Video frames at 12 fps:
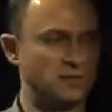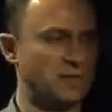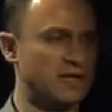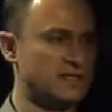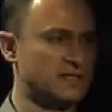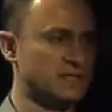
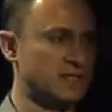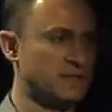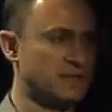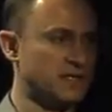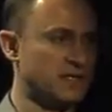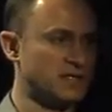capacity
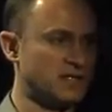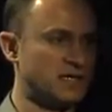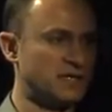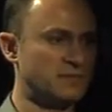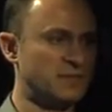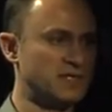
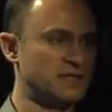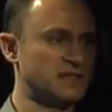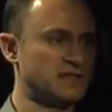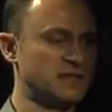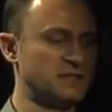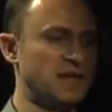potentially that
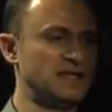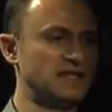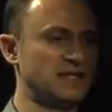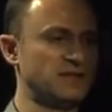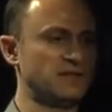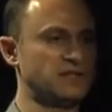businesses are
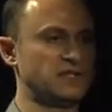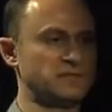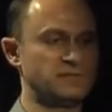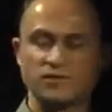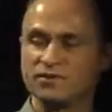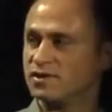spending the
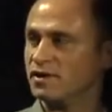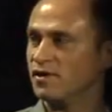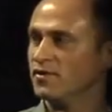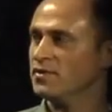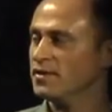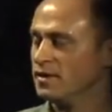reduced budget
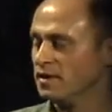on,